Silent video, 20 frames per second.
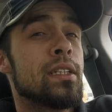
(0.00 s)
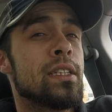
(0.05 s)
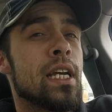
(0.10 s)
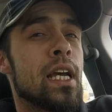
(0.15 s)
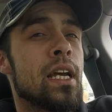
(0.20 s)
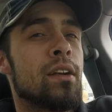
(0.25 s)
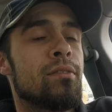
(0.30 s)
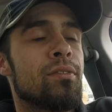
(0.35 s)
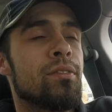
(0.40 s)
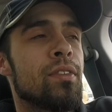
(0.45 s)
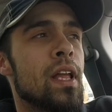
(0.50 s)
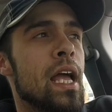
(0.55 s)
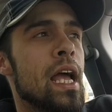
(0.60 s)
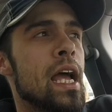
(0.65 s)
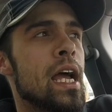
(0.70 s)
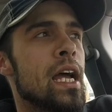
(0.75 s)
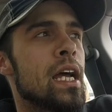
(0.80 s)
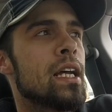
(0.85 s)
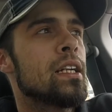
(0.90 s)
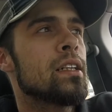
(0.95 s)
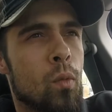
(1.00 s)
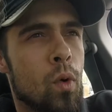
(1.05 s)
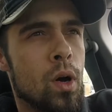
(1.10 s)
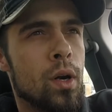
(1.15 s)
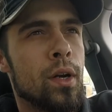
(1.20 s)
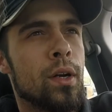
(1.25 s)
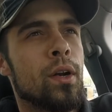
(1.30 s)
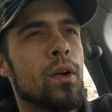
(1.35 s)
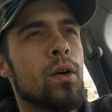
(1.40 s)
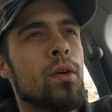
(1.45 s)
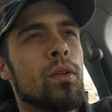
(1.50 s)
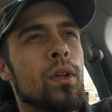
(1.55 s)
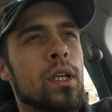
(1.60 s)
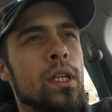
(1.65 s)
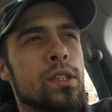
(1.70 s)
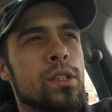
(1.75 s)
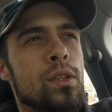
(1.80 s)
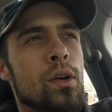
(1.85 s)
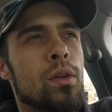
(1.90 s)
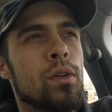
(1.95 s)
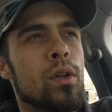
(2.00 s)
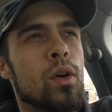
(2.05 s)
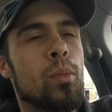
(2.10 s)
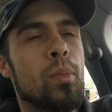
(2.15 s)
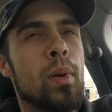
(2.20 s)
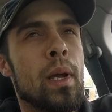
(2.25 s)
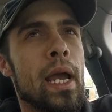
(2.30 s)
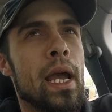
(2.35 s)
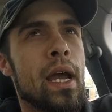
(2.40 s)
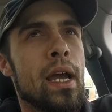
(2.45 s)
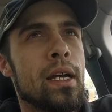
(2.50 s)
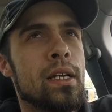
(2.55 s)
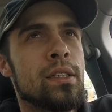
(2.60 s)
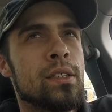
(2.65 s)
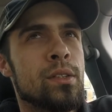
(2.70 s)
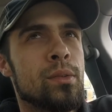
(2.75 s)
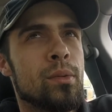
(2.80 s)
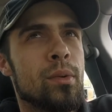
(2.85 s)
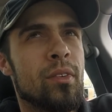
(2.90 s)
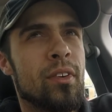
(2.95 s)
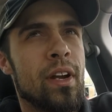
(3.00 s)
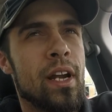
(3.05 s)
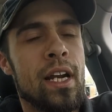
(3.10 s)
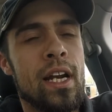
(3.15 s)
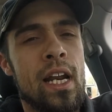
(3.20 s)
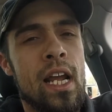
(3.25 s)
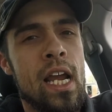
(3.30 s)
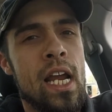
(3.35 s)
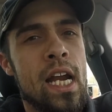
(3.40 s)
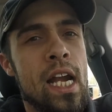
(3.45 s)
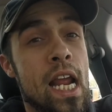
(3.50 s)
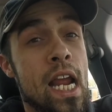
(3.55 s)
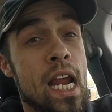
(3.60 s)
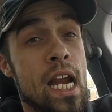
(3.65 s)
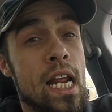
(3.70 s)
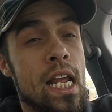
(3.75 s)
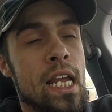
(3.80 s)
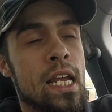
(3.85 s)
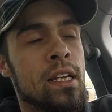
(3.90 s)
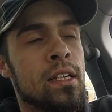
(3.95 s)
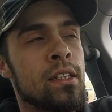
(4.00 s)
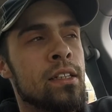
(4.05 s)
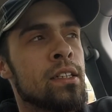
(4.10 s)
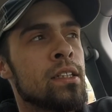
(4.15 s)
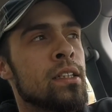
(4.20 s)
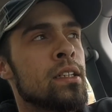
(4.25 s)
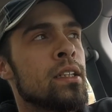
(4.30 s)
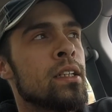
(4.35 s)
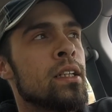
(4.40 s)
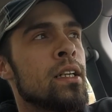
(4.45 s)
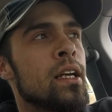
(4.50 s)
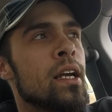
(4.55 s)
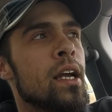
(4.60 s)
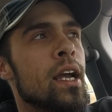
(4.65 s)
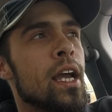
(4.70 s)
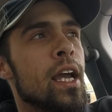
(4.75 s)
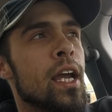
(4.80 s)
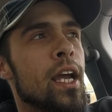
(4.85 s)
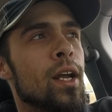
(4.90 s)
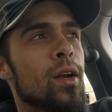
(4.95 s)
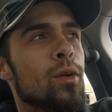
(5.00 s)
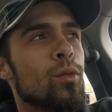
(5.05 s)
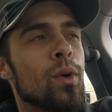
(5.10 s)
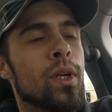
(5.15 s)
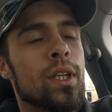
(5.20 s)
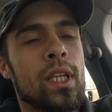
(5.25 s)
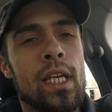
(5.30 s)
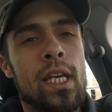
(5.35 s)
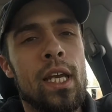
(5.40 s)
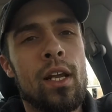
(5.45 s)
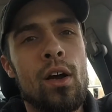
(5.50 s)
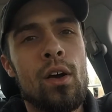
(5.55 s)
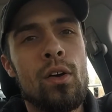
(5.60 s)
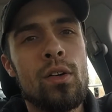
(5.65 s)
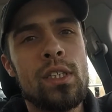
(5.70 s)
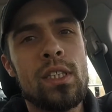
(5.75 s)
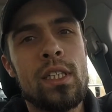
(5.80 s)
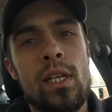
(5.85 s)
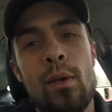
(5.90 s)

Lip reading: 10 flat. One and only solo pass, we ran 980. And with the kiddos in